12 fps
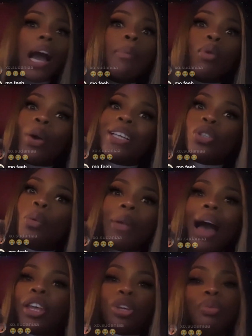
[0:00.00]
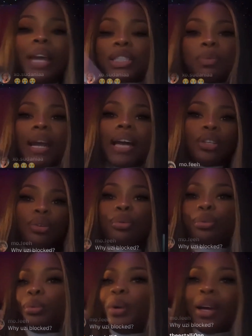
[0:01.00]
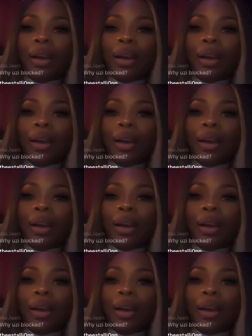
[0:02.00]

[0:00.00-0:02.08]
I'm going to block you. That's what I do.